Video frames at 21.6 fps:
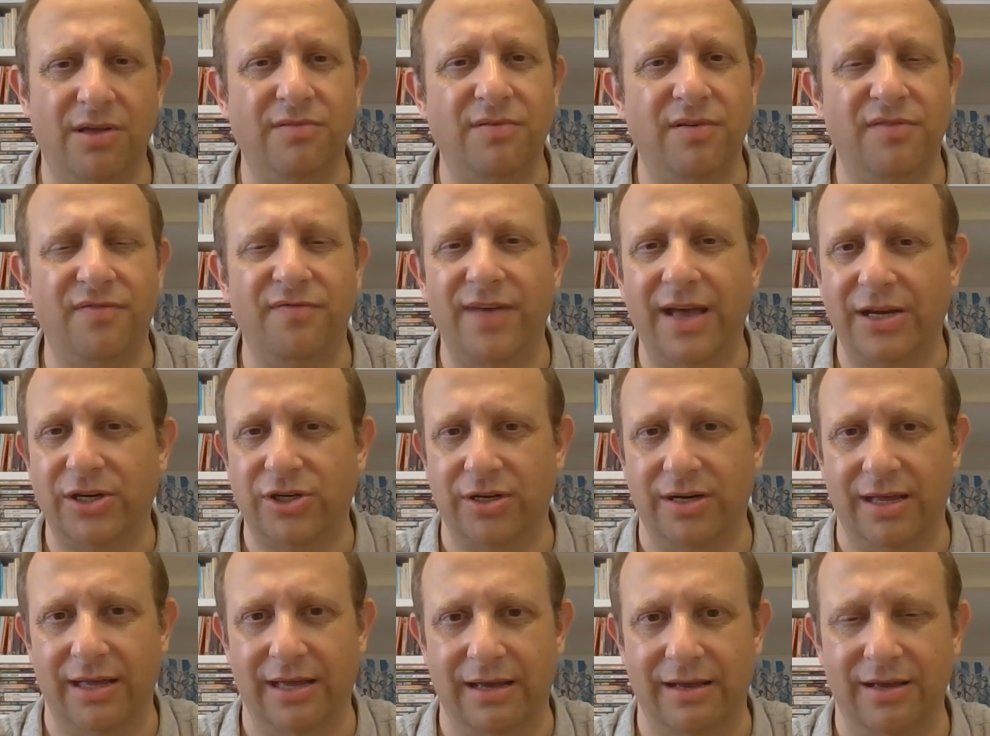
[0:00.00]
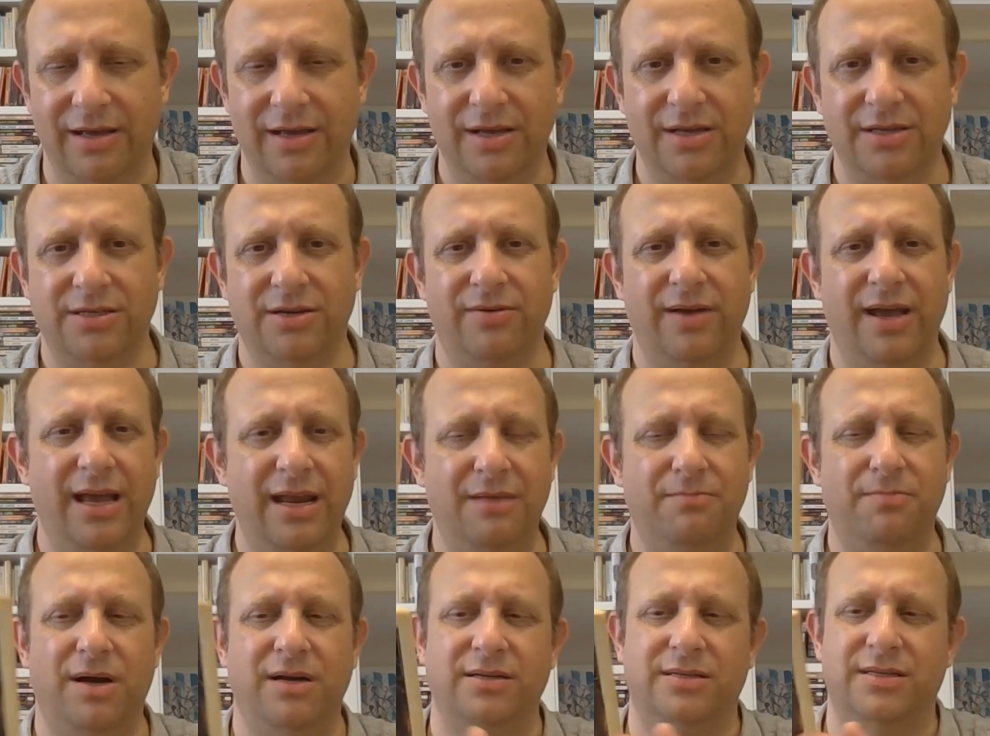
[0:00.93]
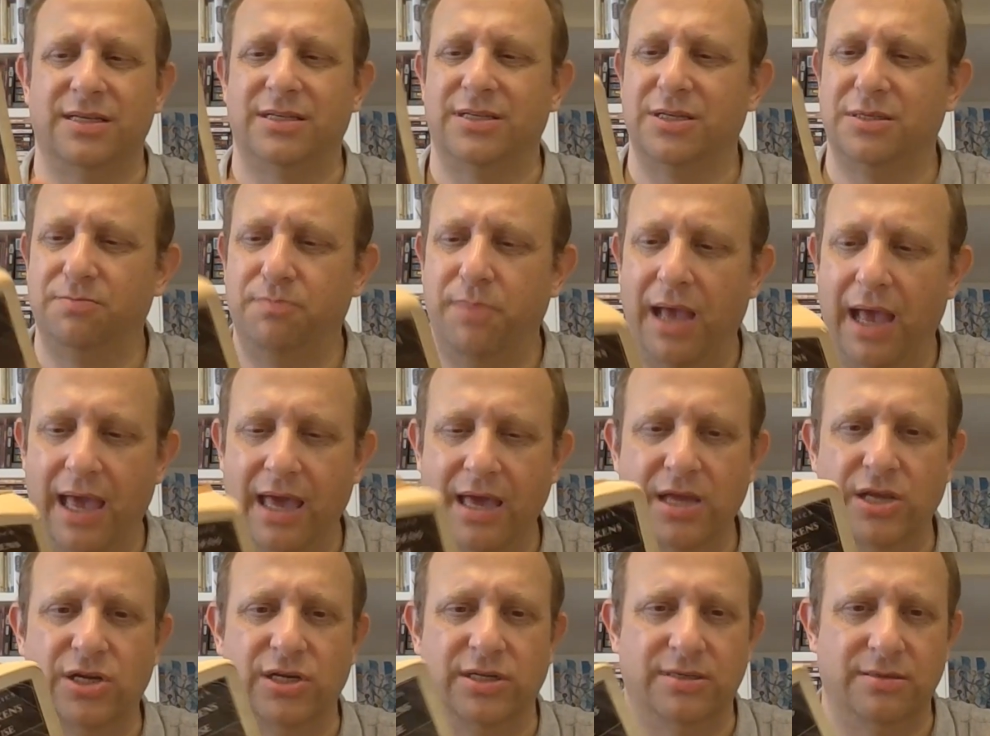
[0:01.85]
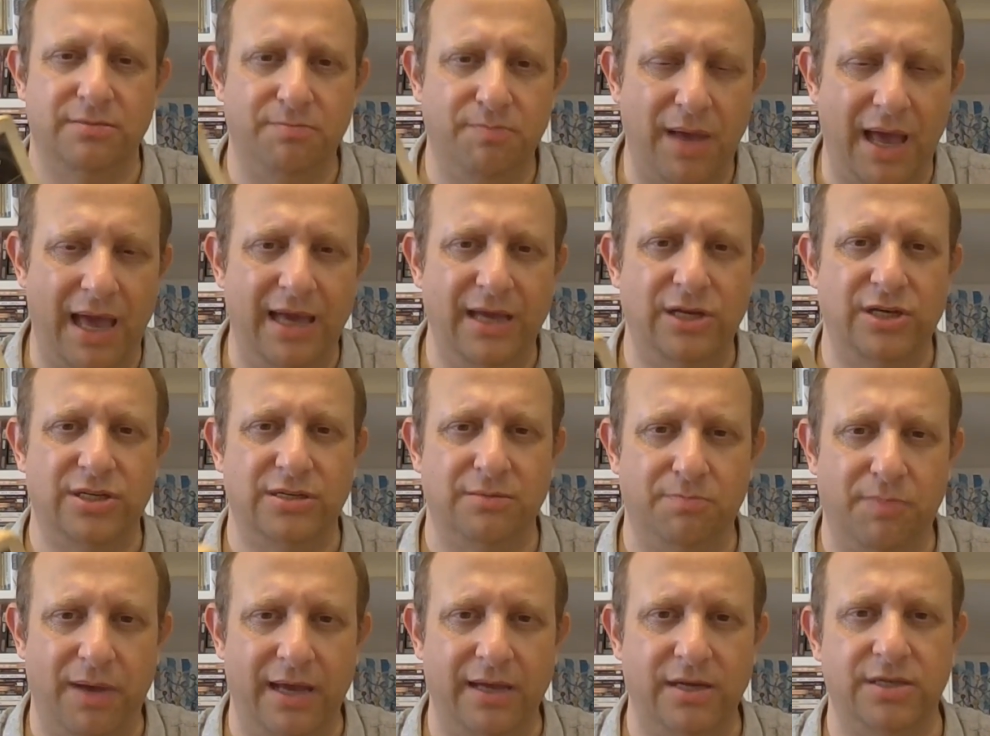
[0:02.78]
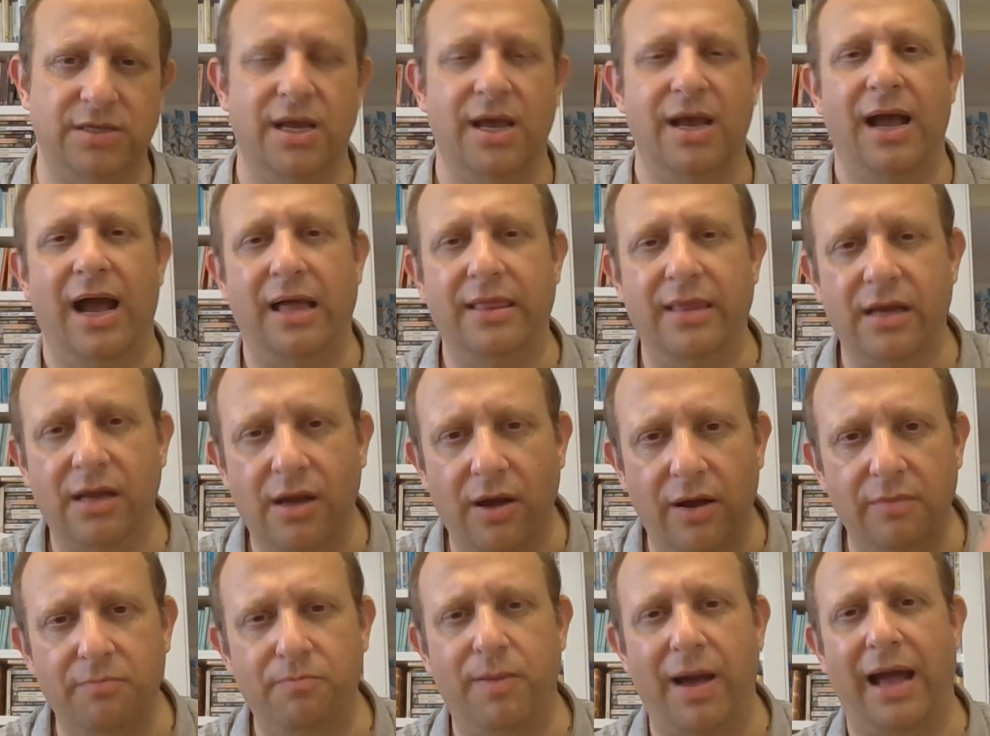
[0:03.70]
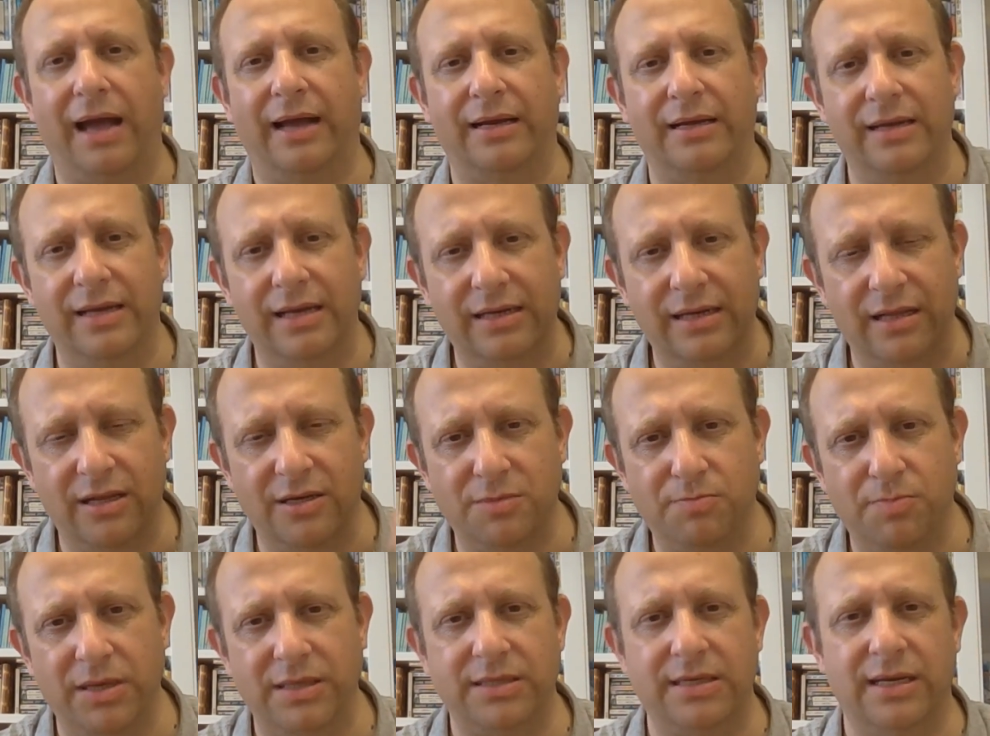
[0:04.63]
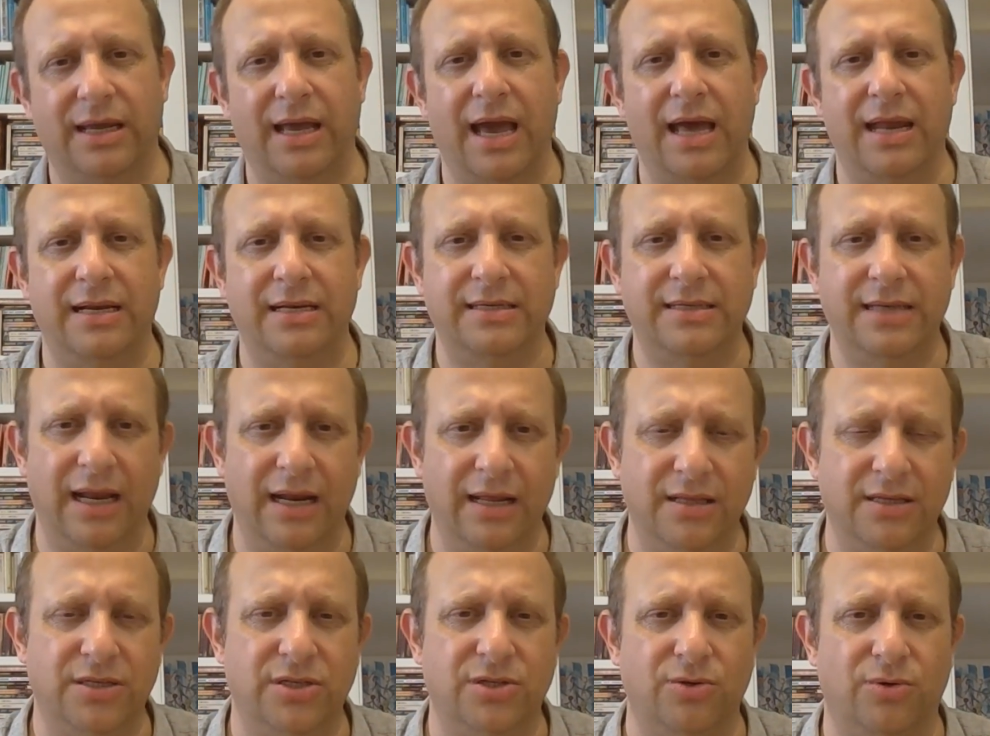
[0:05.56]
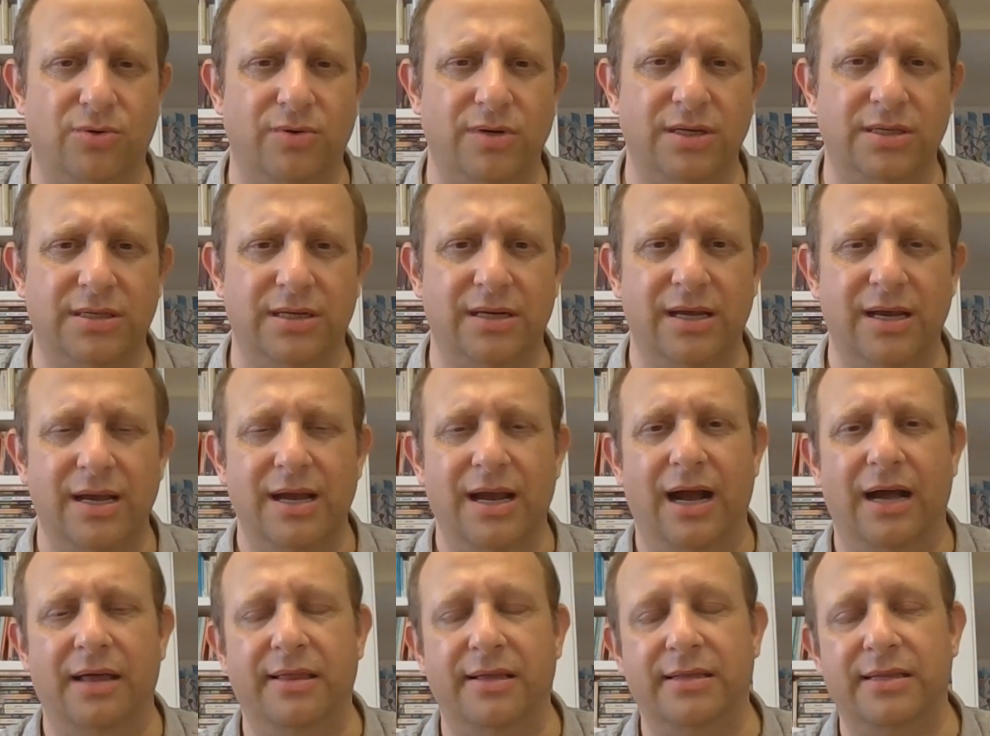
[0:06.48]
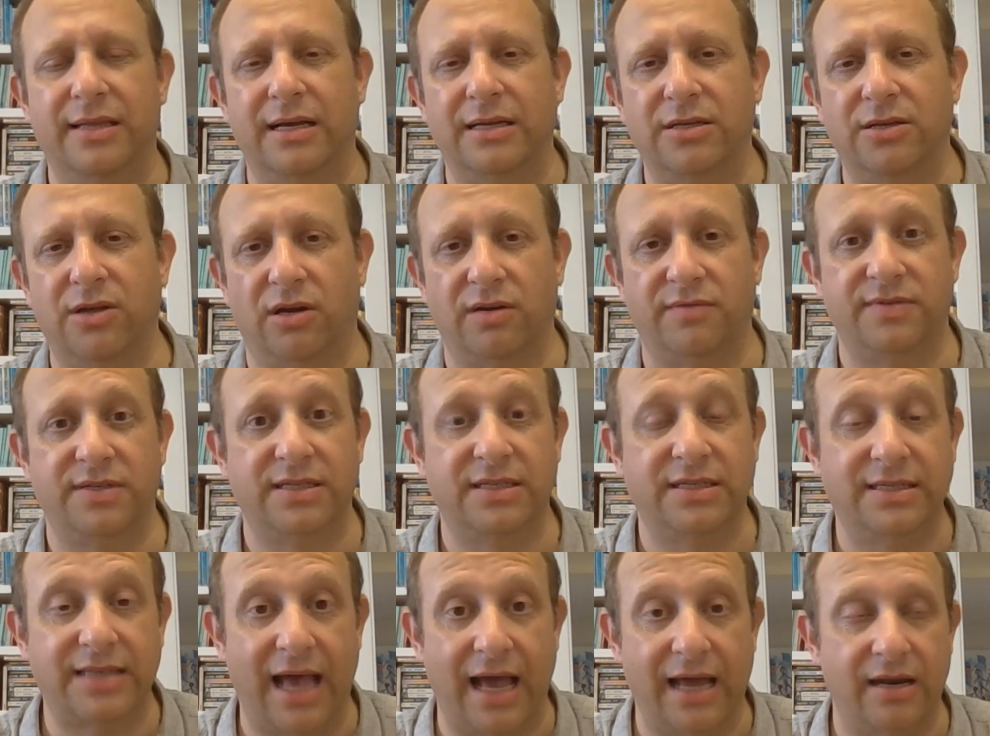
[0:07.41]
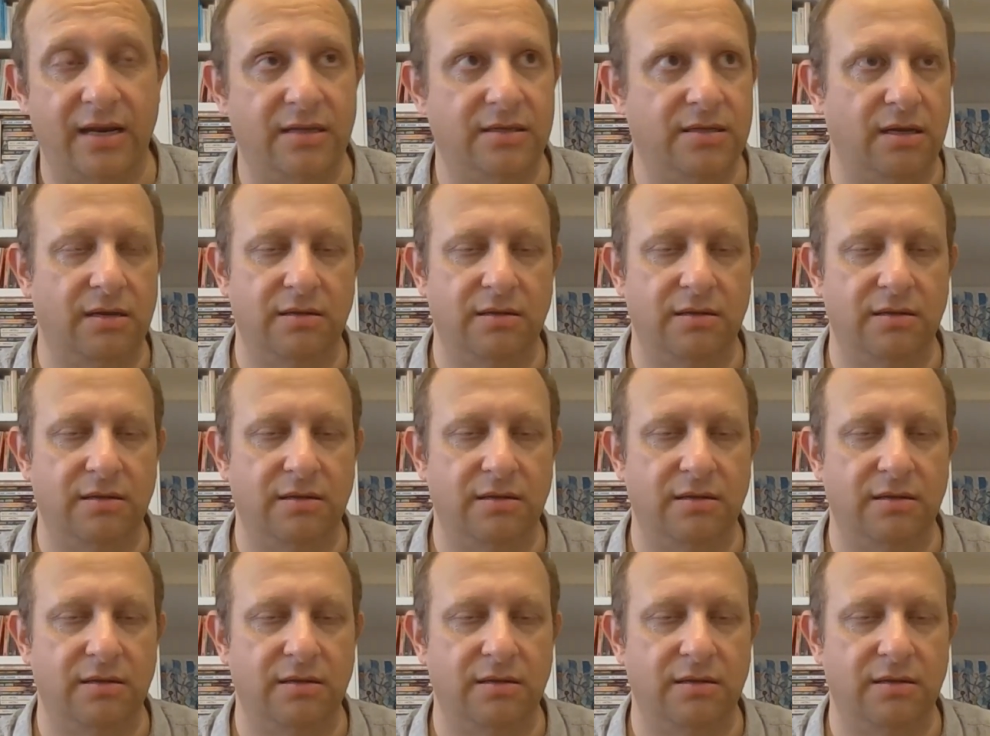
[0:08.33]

affection here. So in amongst this, just pages and pages and pages, and then going back and hitting those beats again and telling the stories, and then a lot of sadness.